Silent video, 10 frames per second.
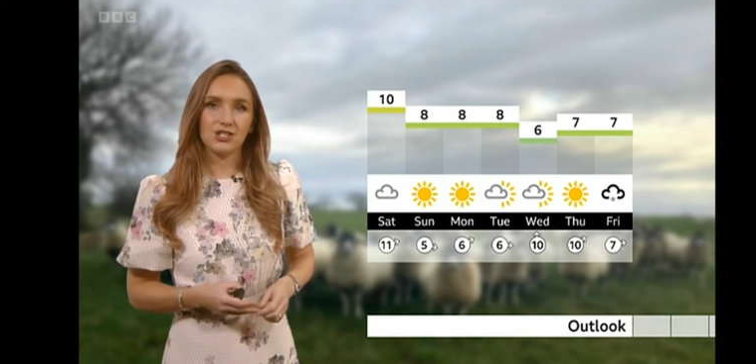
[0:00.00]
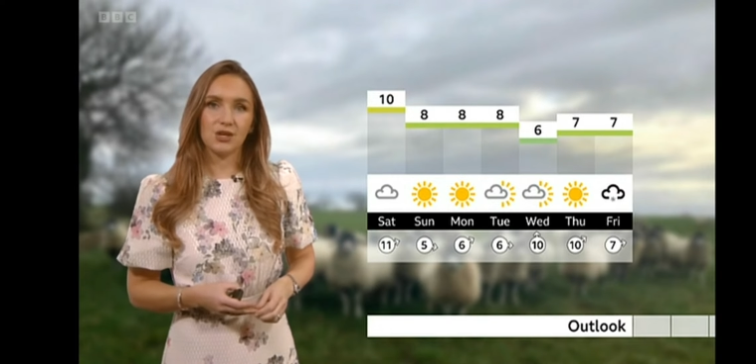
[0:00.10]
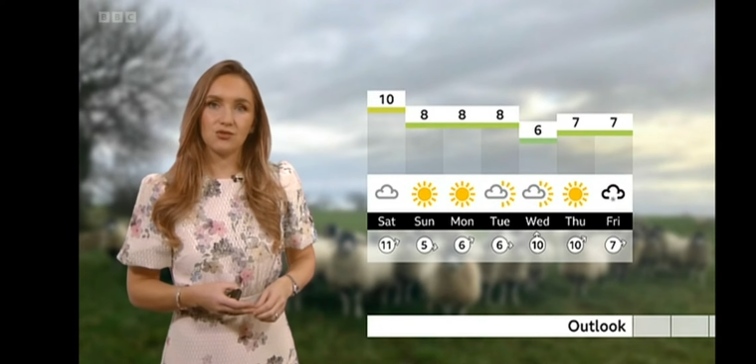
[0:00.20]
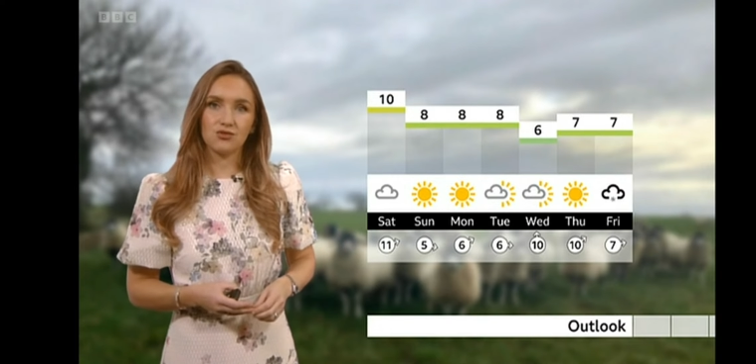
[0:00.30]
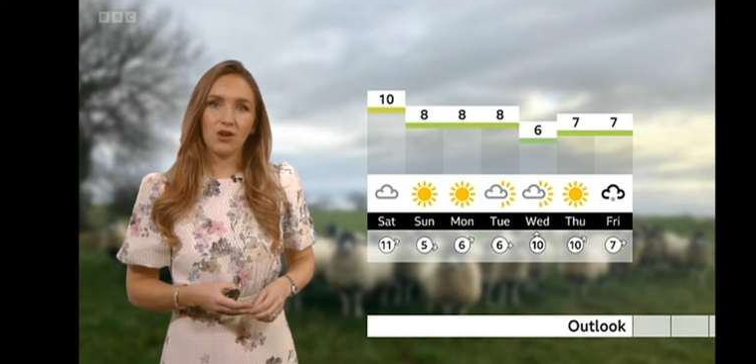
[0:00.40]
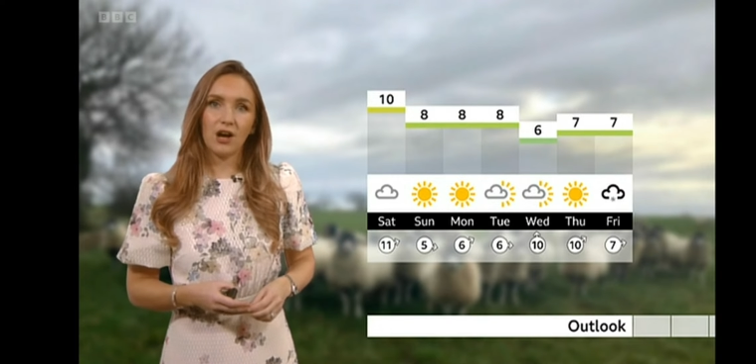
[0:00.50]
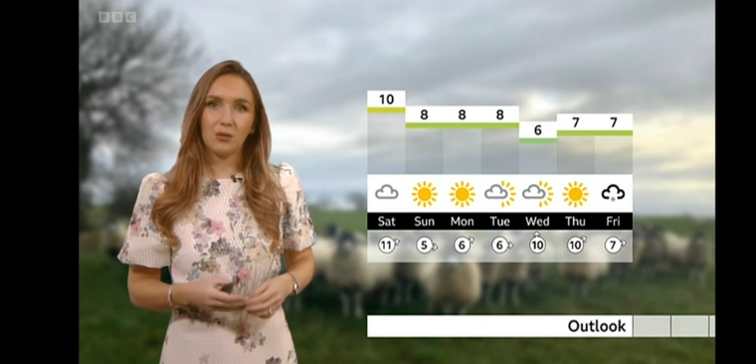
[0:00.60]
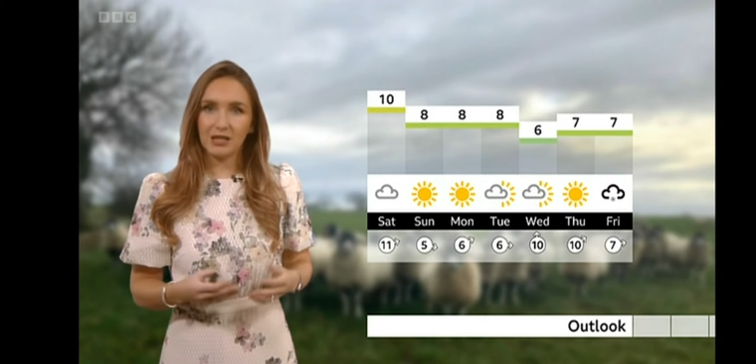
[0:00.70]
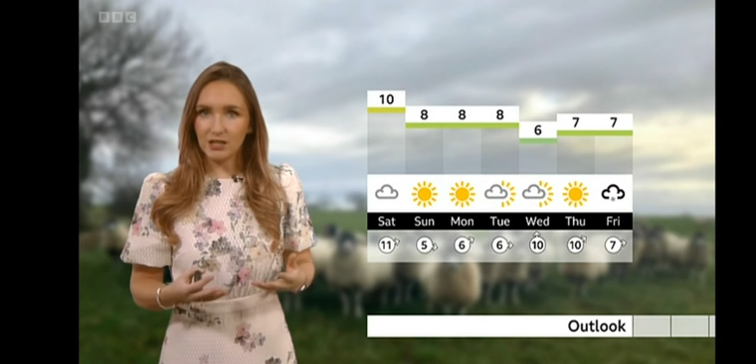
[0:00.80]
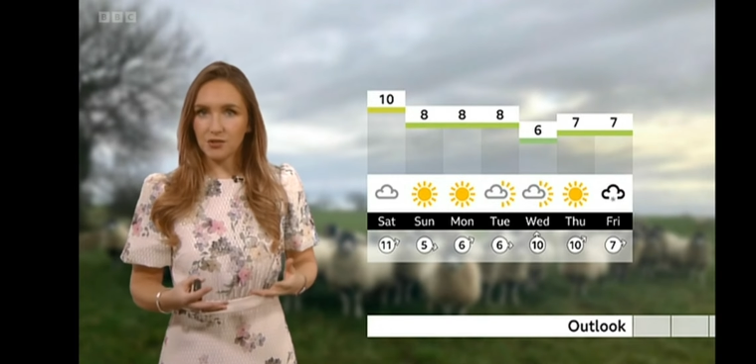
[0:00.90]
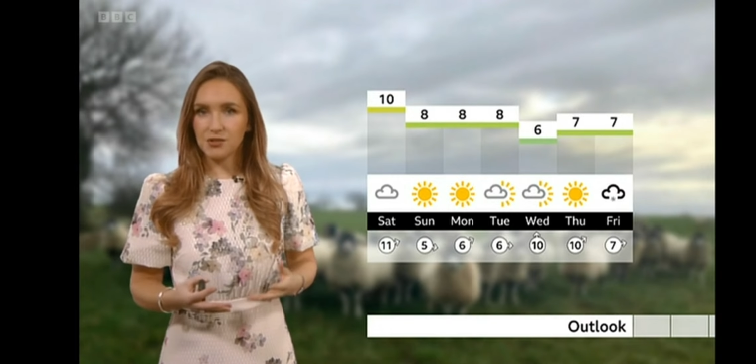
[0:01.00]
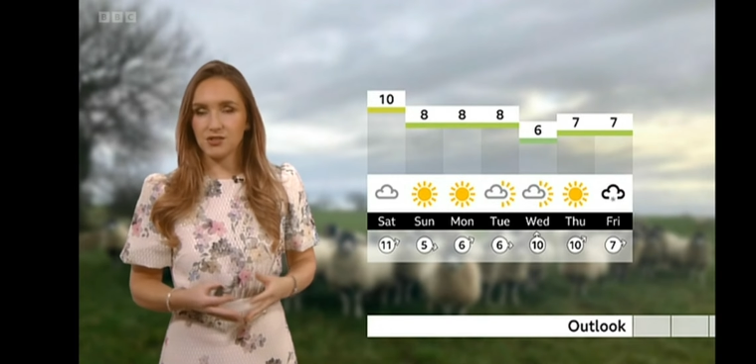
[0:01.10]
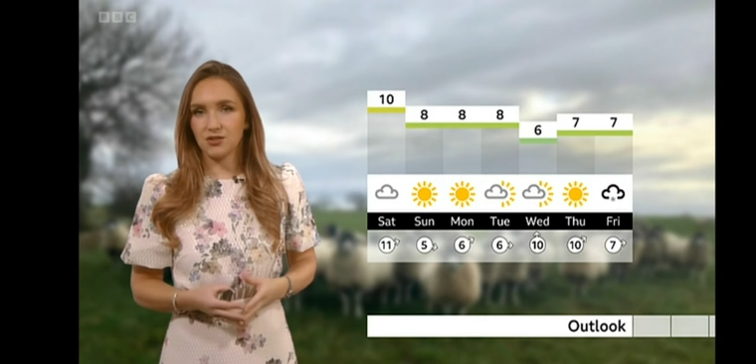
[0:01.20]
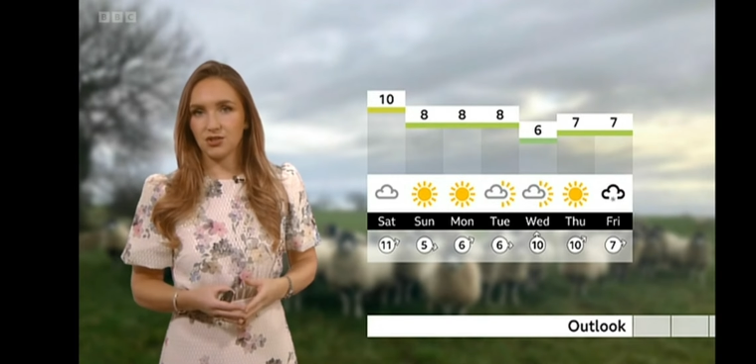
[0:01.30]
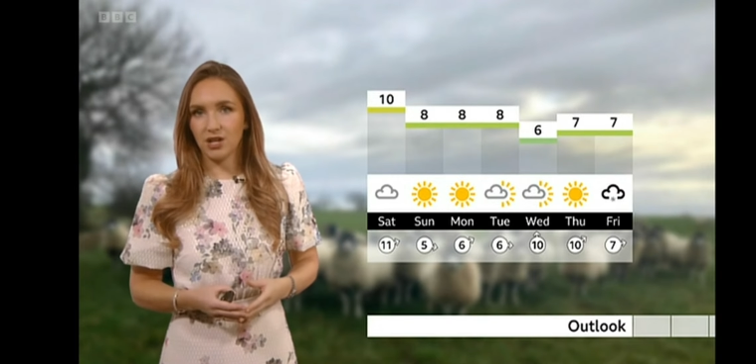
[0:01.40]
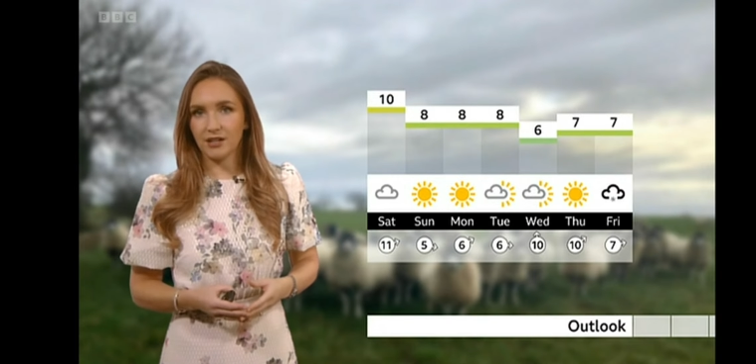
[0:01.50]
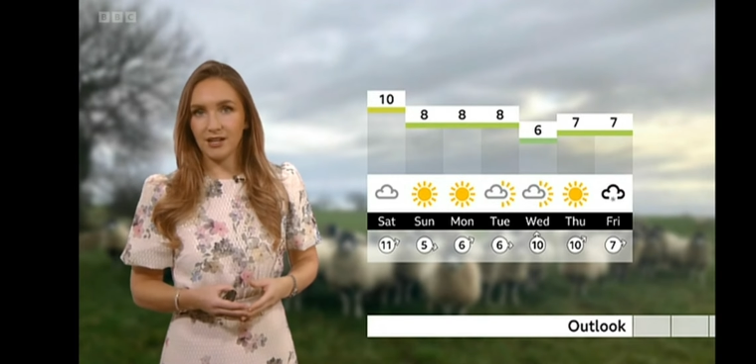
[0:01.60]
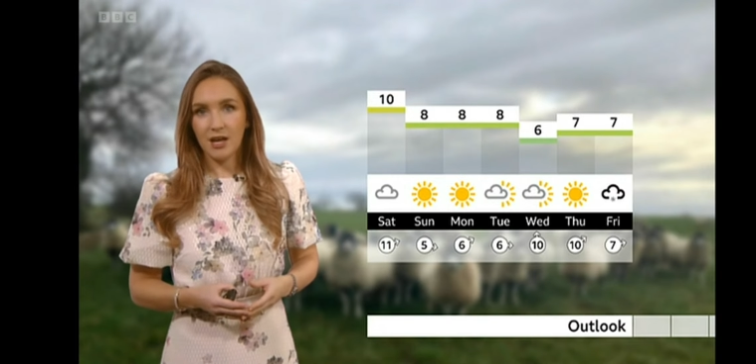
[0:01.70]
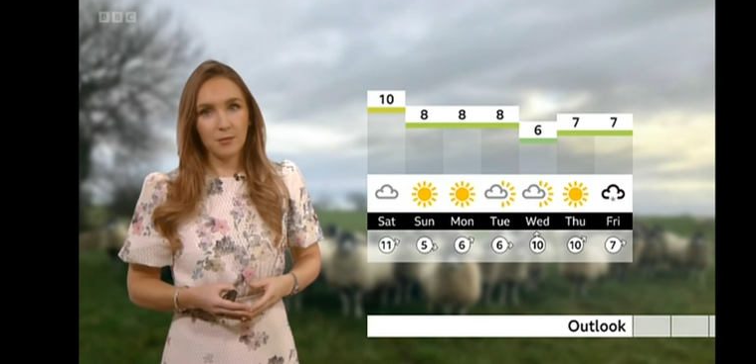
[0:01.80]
so dry with lots of sunshine,